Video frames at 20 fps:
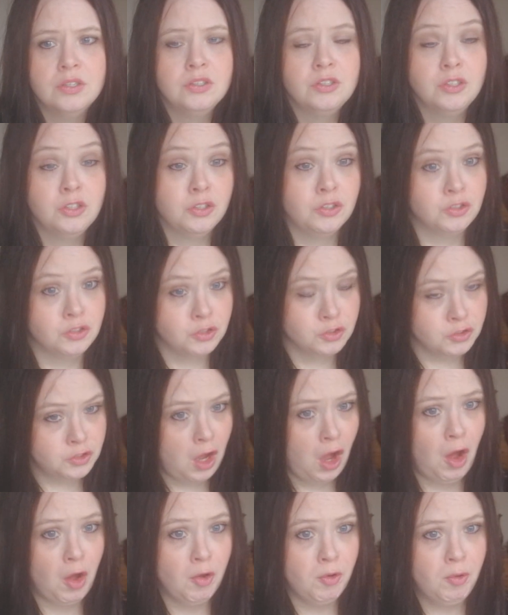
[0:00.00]

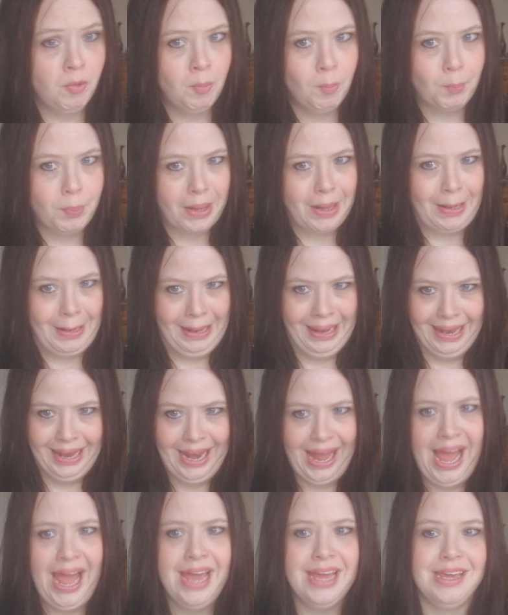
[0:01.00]
So
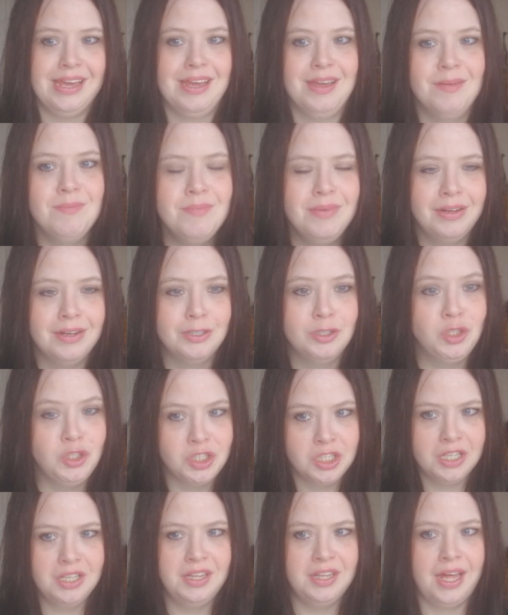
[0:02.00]
blame
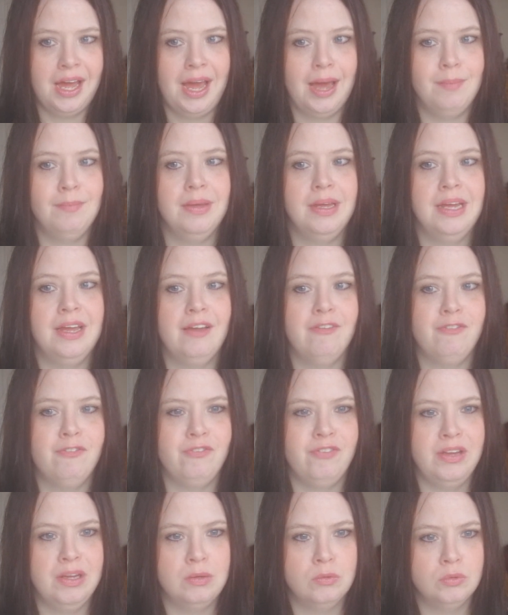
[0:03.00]
to them
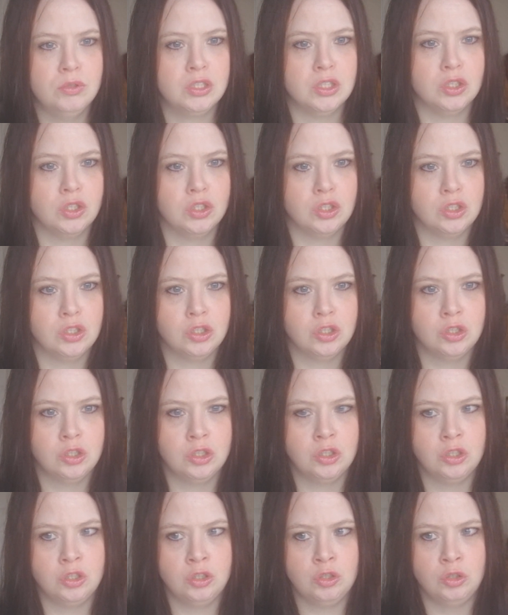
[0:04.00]
feels
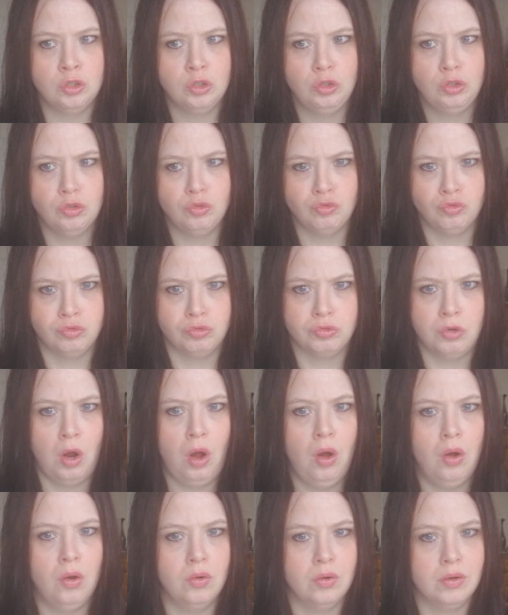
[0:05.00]

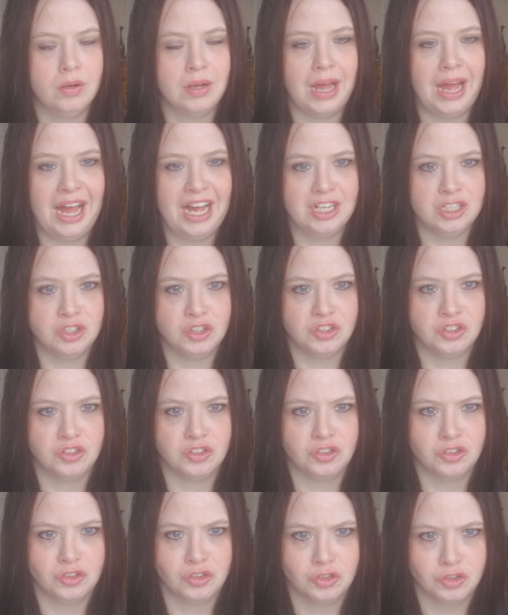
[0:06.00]
strong and
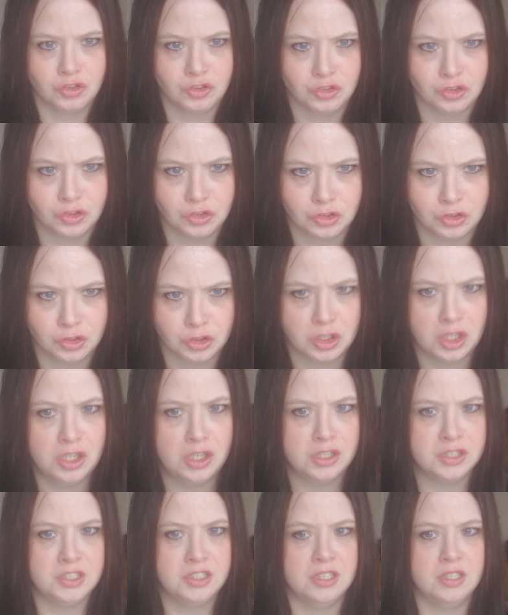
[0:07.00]

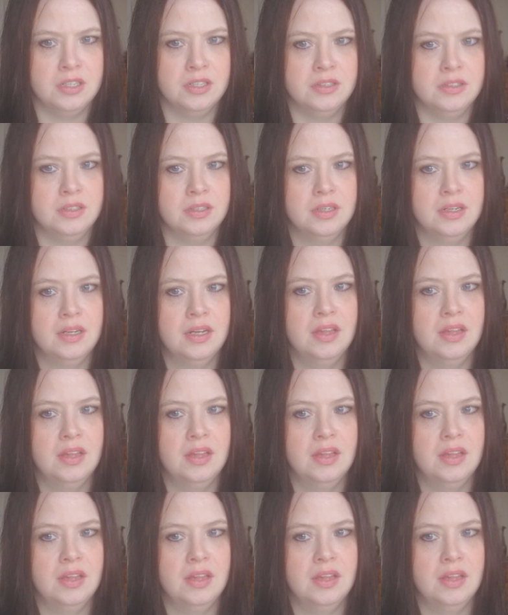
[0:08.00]
certain